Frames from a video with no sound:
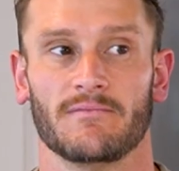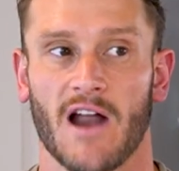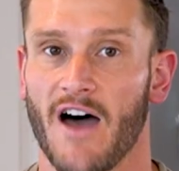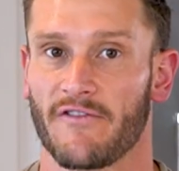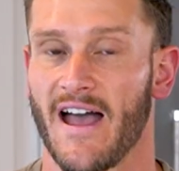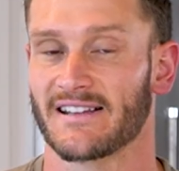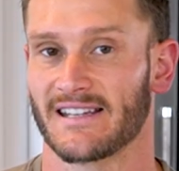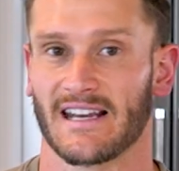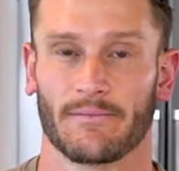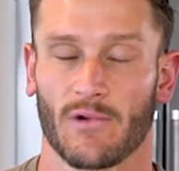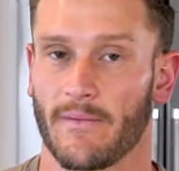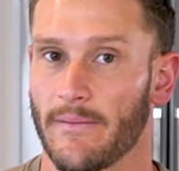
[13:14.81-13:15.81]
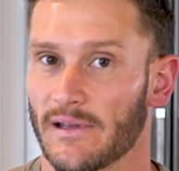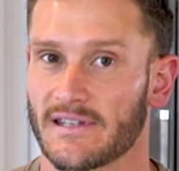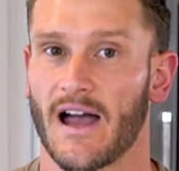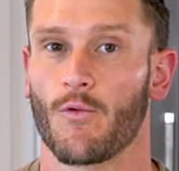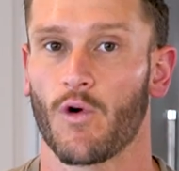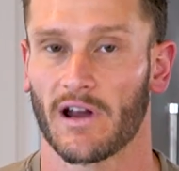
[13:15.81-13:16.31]
not fasting anymore. Maybe
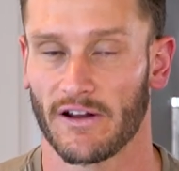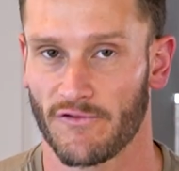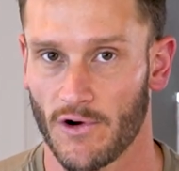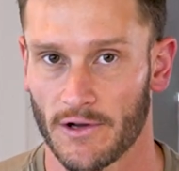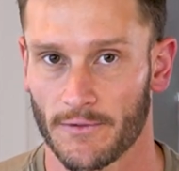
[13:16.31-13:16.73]
it's not working for